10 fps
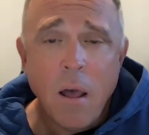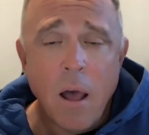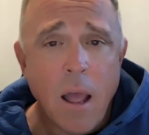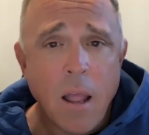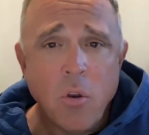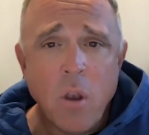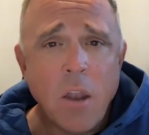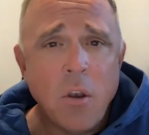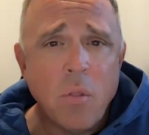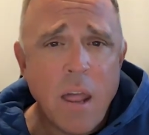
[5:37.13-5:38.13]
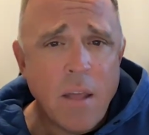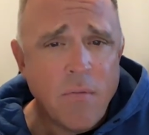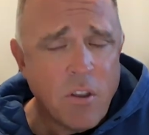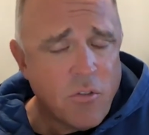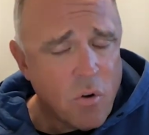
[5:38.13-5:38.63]
I do not do that. I
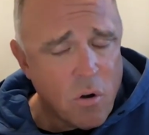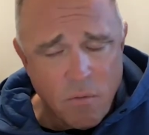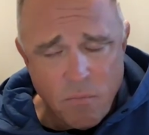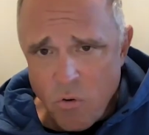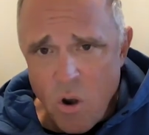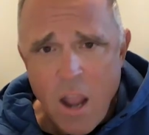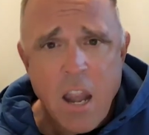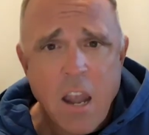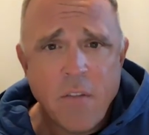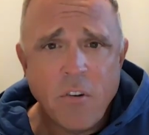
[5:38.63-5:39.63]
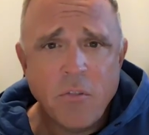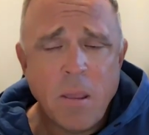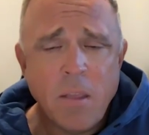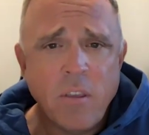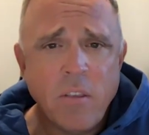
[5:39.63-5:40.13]
fish for a variety of different
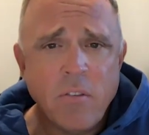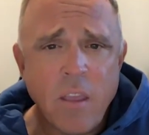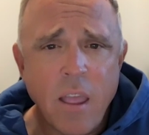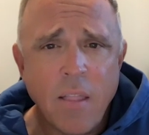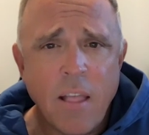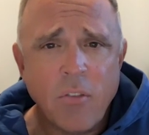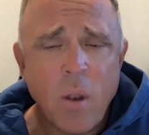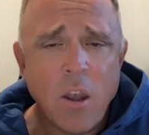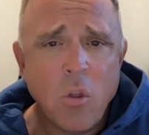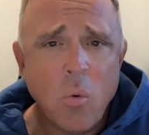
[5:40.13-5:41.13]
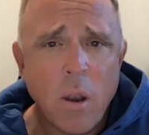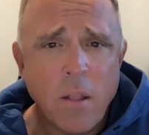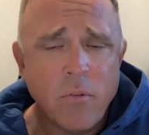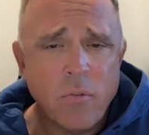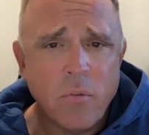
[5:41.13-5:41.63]
species, and that's what I do
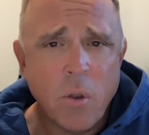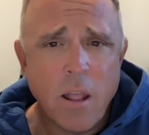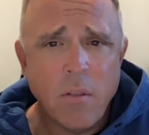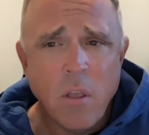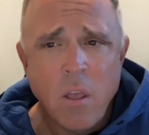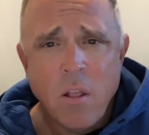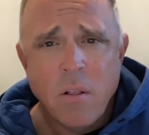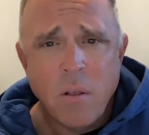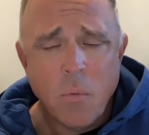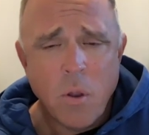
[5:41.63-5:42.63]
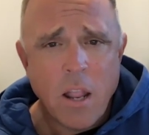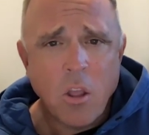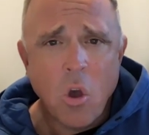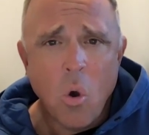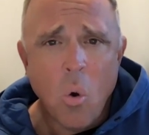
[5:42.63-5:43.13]
when I
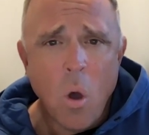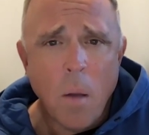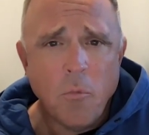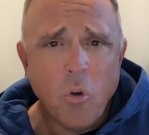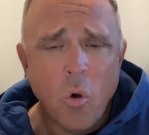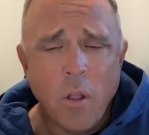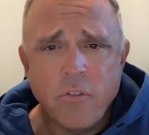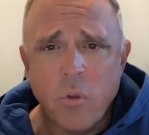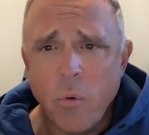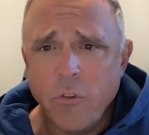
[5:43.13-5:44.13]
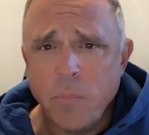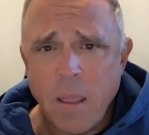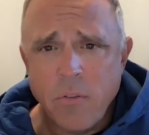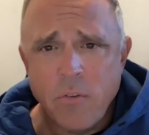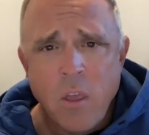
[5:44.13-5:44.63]
go troll at slower
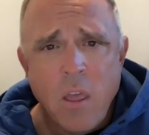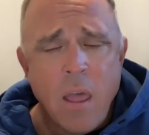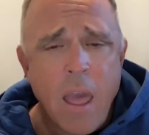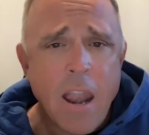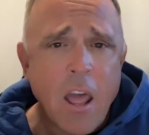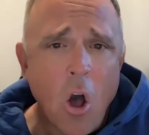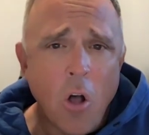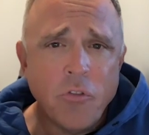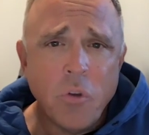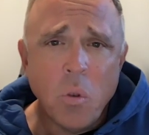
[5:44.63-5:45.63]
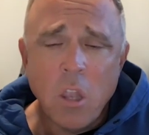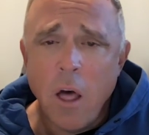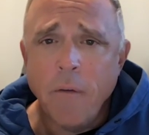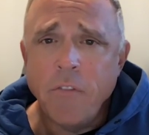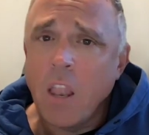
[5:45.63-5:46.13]
speeds. And I also
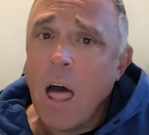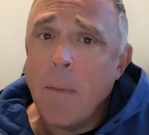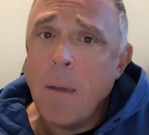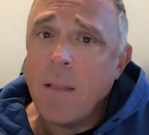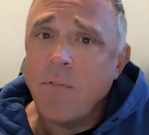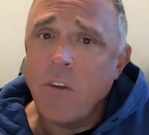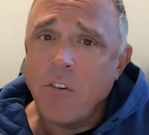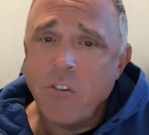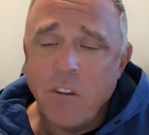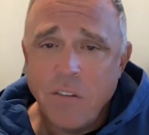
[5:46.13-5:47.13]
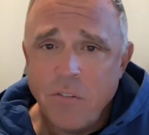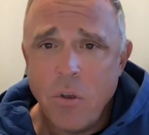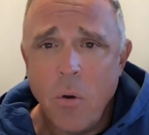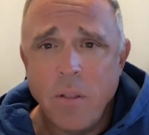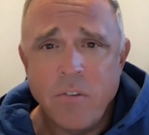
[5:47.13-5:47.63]
love to live bait fish.
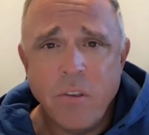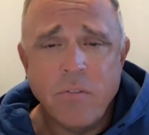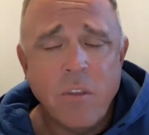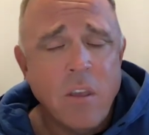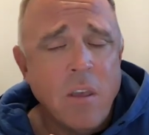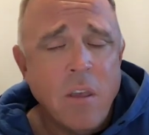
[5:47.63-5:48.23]
So it's just